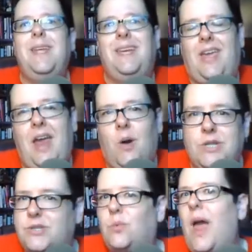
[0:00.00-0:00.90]
Care, which
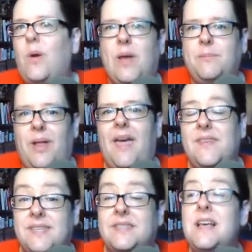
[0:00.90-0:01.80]
is a right-wing plan.
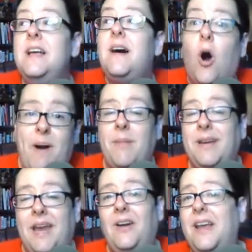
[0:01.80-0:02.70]

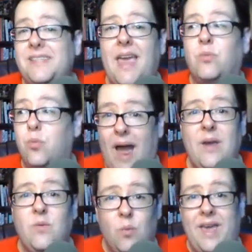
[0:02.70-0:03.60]
Obamacare is a
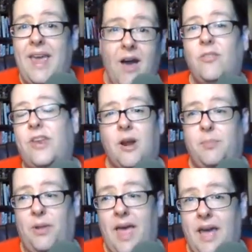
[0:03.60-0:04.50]
right-wing healthcare
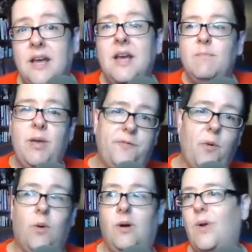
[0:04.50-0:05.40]
plan
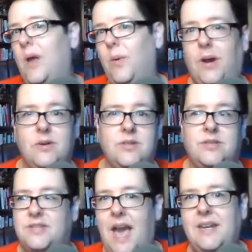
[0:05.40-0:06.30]
before right-wingers
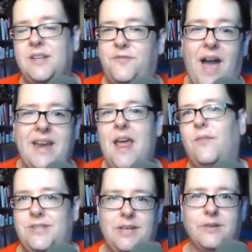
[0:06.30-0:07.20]
decided to fight
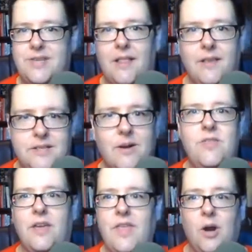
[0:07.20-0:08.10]
every single solitary
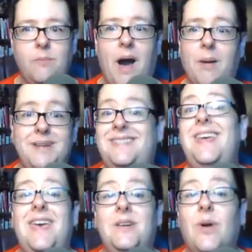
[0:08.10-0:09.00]
thing that Obama
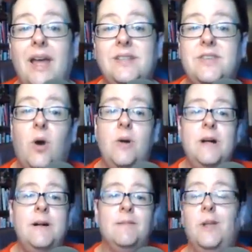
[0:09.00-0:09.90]
did, right? So,
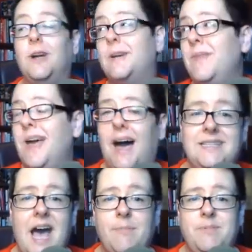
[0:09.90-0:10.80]
look,
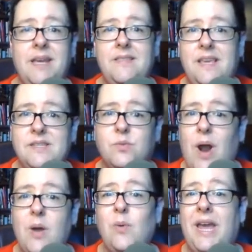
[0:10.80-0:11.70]
adopting these
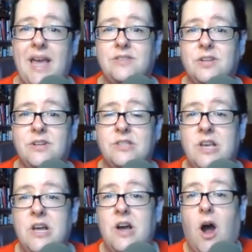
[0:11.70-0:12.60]
right-wing answers
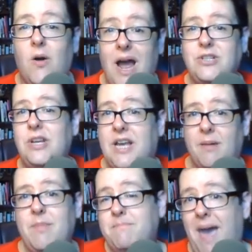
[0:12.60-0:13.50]
are actually
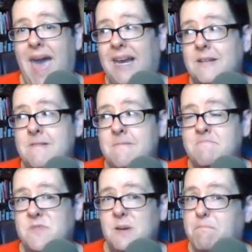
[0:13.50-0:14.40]
coming back
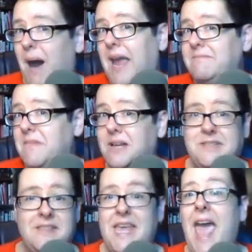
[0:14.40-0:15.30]
to bite
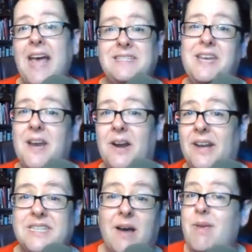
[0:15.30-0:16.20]
us in the ass here.
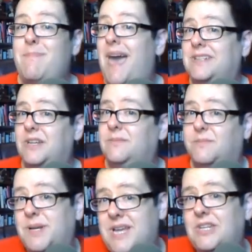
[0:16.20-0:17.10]
It's coming back to
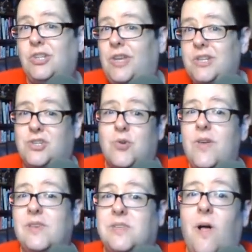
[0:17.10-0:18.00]
potentially destroy
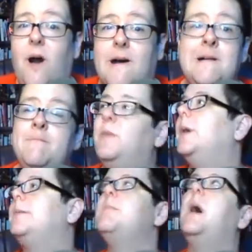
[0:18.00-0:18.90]
this law.
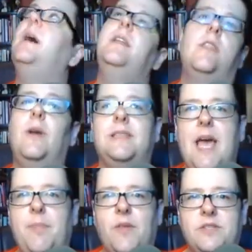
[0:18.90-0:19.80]
Look, another
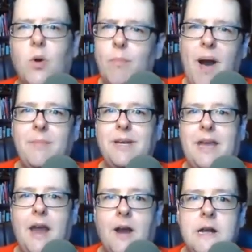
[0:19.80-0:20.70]
example of this. So
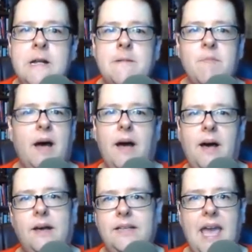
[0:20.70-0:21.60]
Obamacare
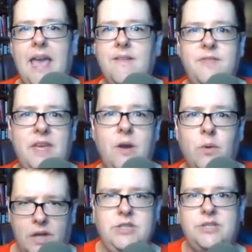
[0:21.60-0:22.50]
gave the
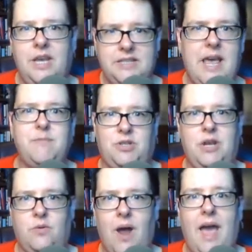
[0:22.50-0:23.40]
religious
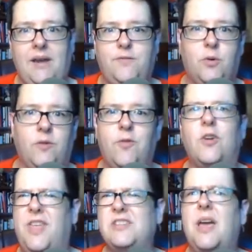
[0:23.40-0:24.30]
exemption, right, for
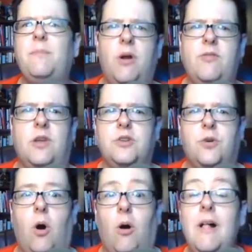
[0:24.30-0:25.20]
things like birth
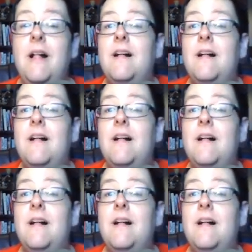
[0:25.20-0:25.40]
control.